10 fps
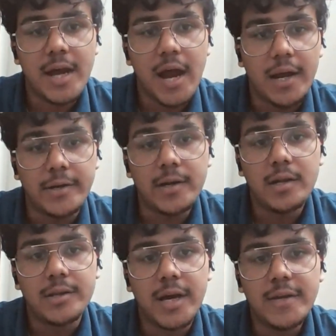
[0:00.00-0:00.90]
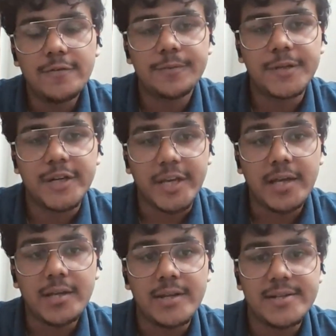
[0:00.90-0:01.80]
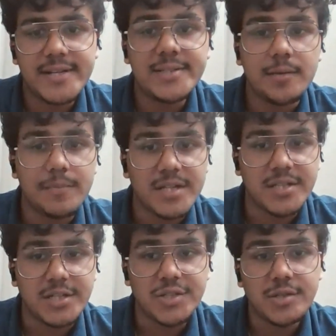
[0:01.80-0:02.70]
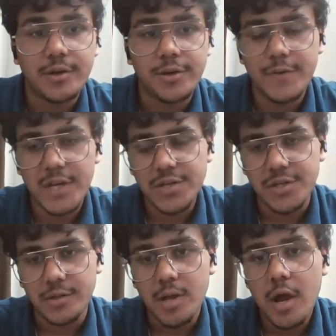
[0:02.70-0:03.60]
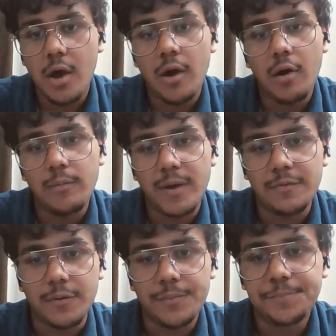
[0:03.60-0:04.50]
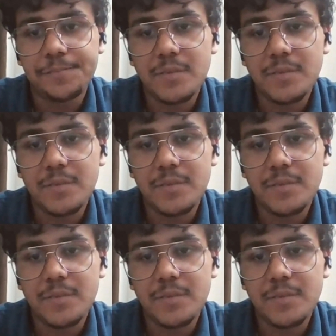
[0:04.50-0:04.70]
and the IFTTT then sends a message notification on my phone.